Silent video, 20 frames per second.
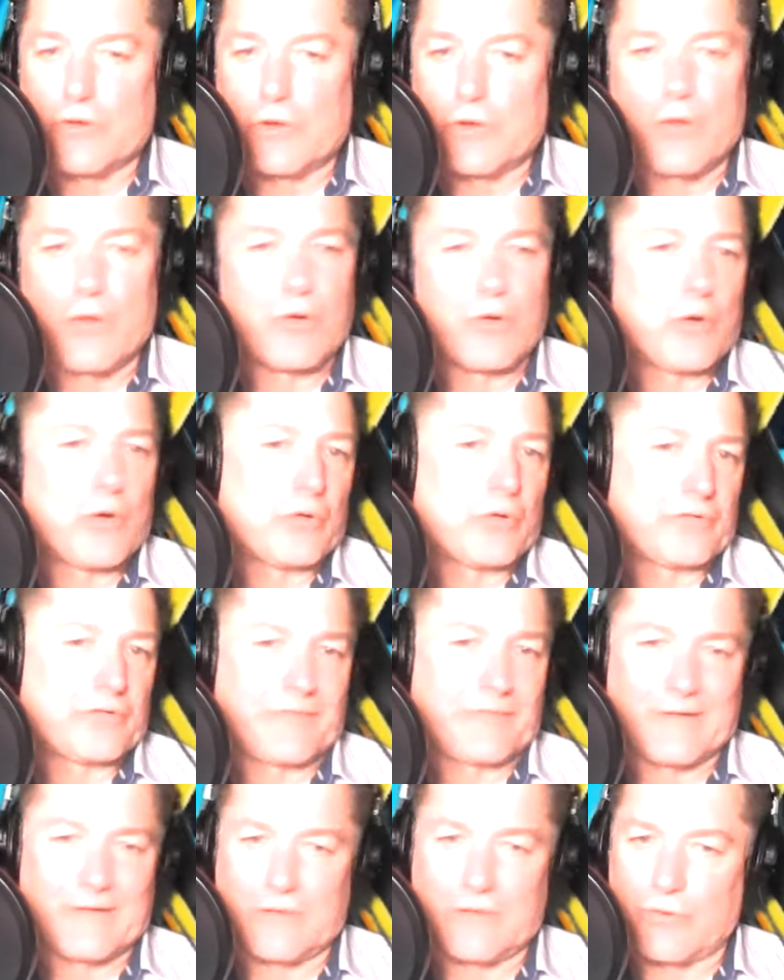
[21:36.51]
logo looks
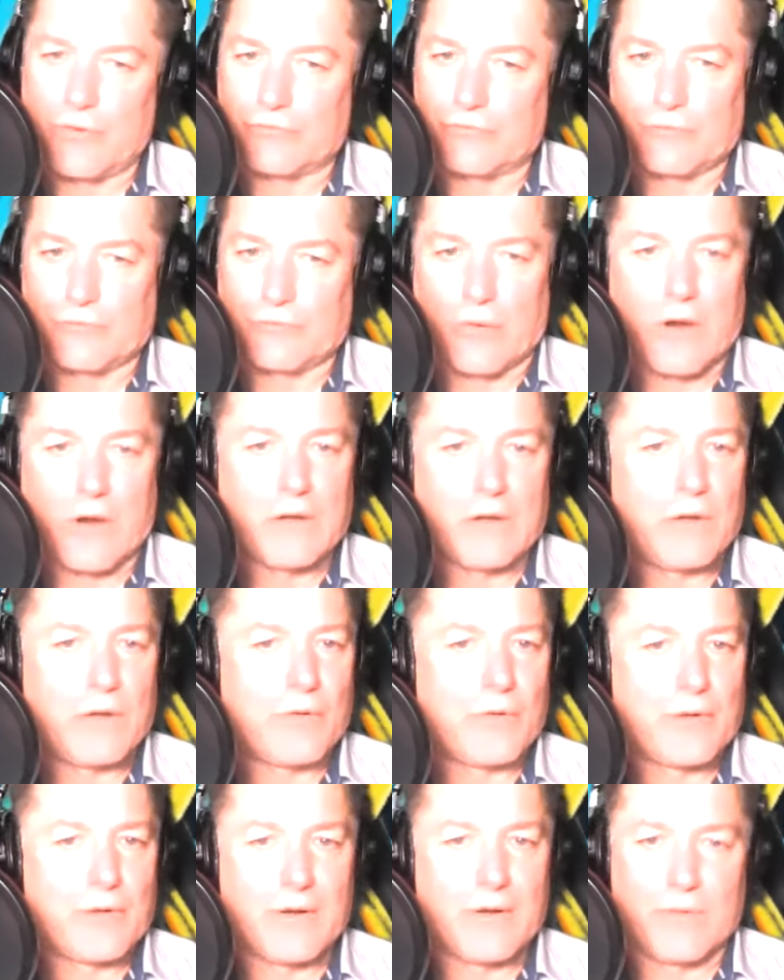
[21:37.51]
very close to our
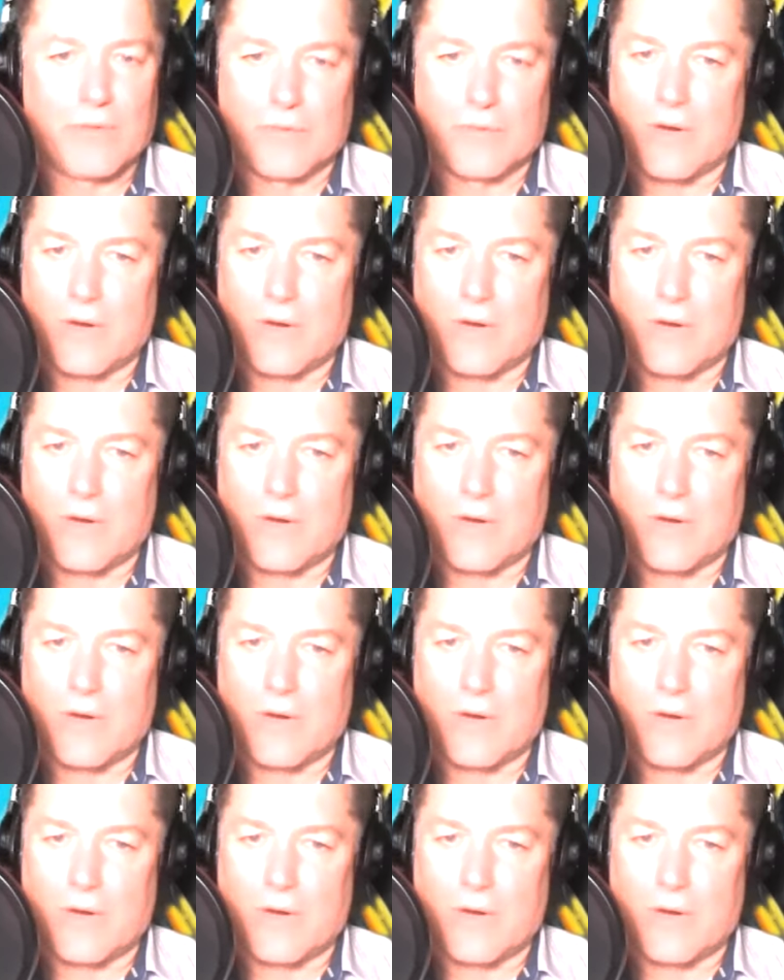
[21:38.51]
logo,